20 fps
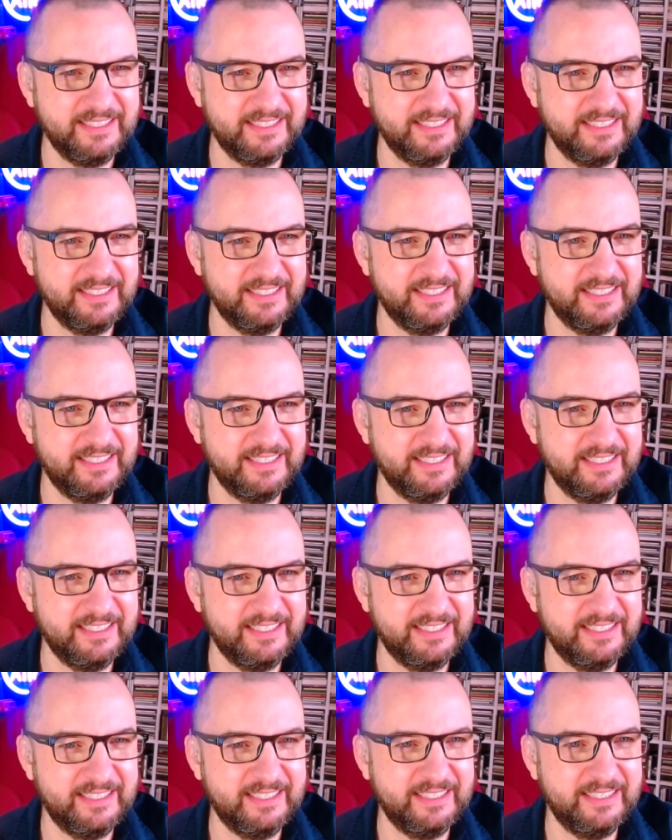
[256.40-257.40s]

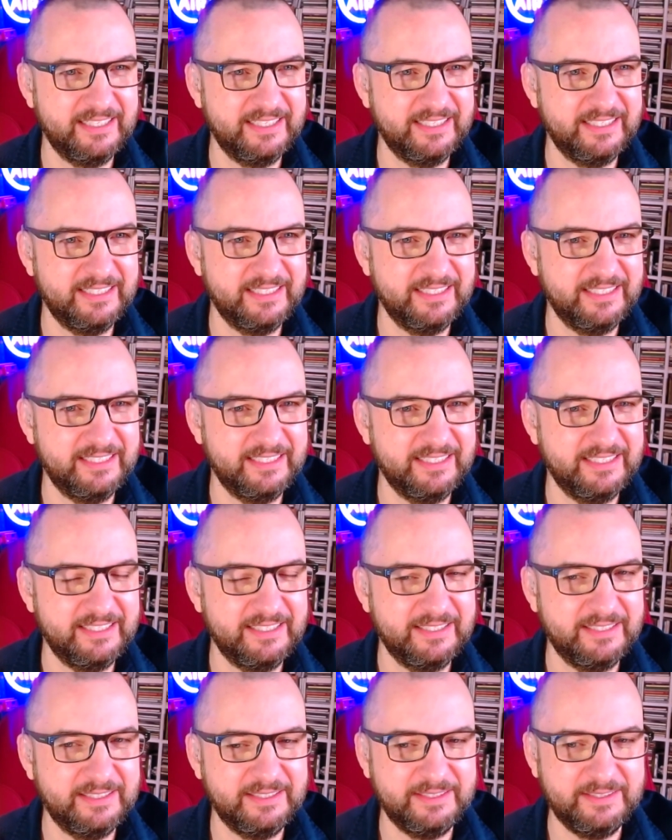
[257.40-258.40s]

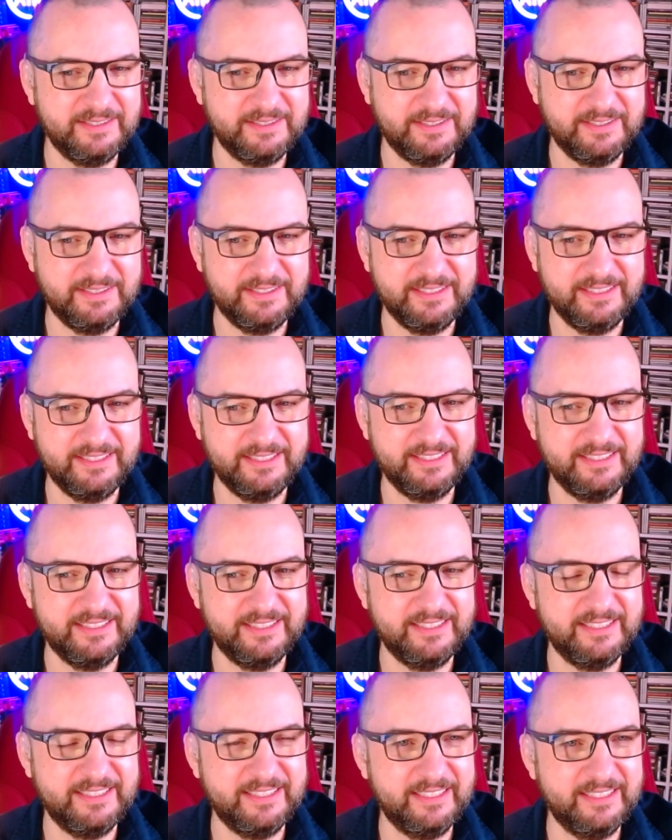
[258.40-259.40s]

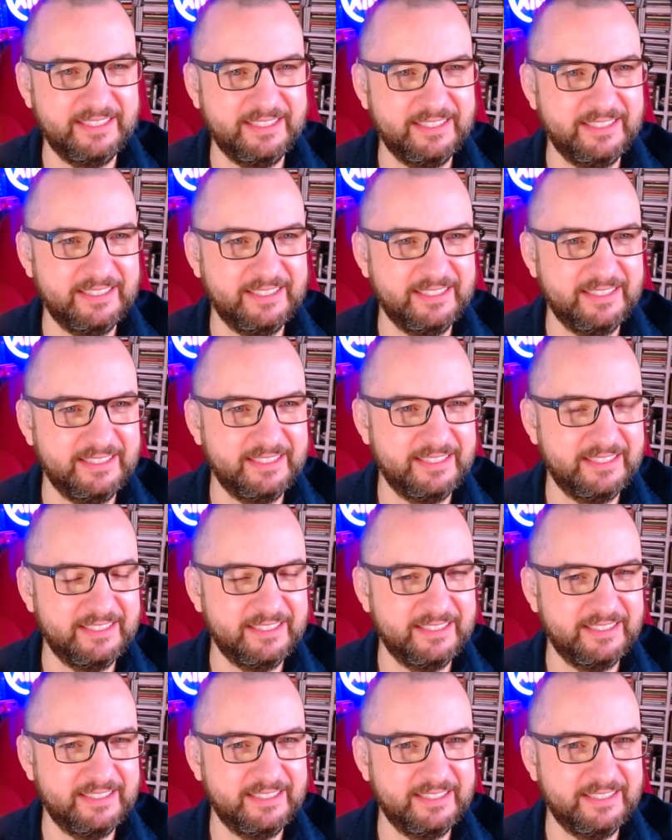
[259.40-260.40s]

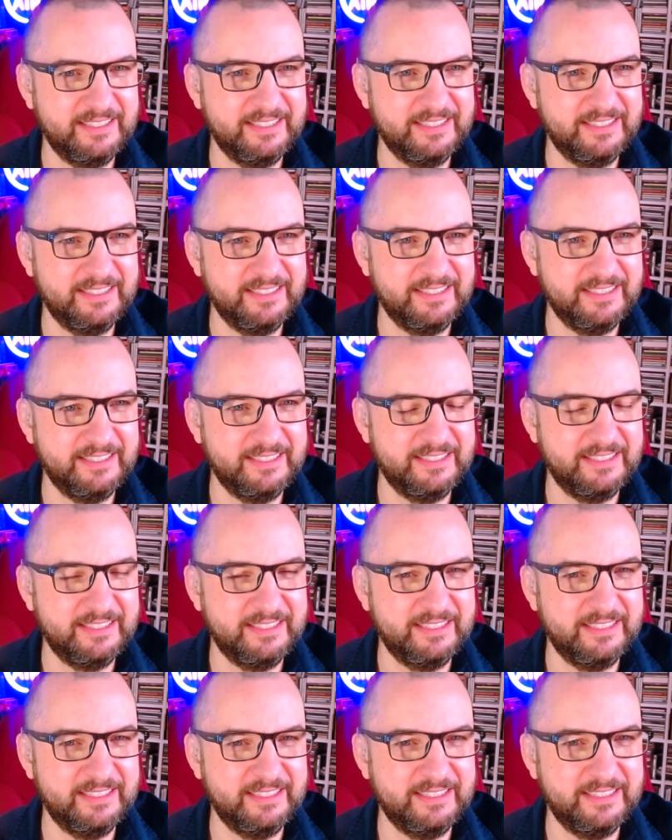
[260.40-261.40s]
(not speaking)